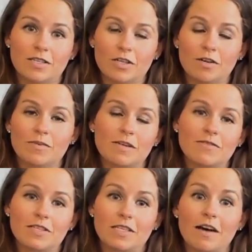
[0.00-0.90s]
terms of
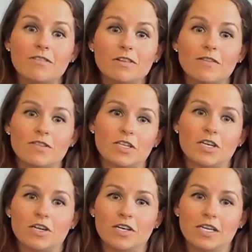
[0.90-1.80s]
the level of
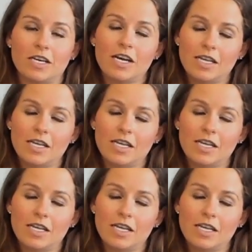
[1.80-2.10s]
security